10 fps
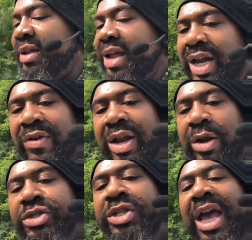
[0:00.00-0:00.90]
negative
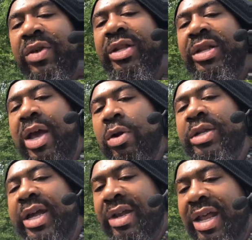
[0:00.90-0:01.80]
energy every day
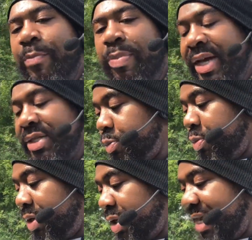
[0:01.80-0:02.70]
on a day-to-day
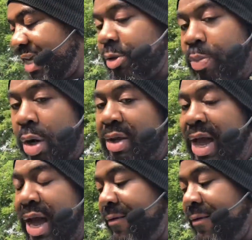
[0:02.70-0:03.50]
basis because that's part of